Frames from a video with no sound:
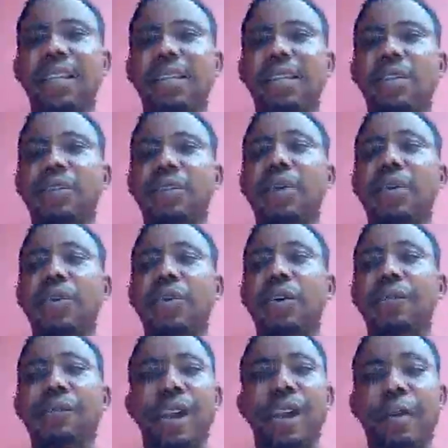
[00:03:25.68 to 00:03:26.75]
to
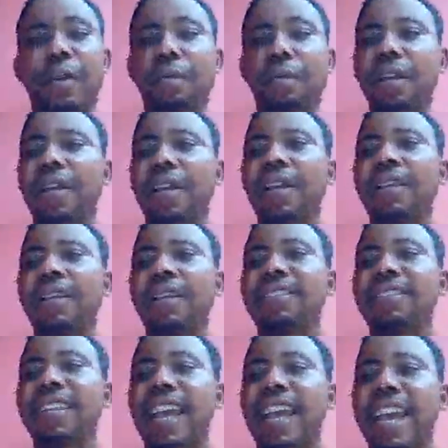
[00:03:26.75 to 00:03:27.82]
confirm,
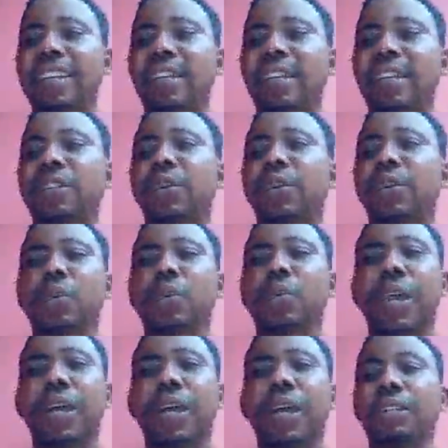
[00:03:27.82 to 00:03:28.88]
then you
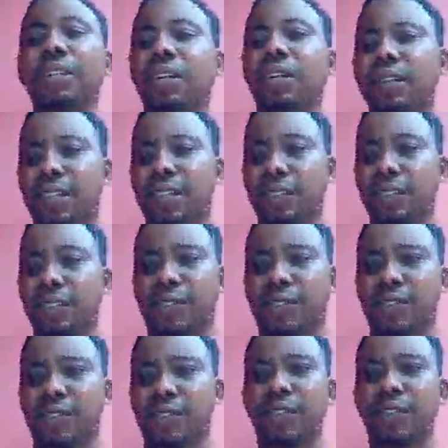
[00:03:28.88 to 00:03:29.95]
will
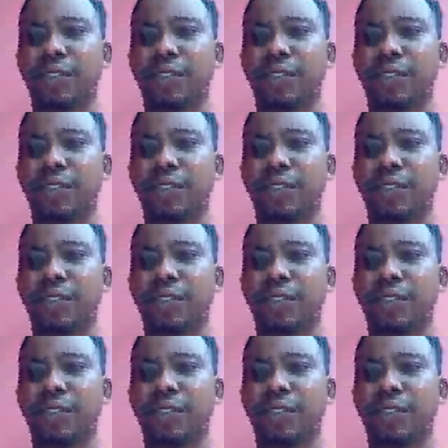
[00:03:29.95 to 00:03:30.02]
notice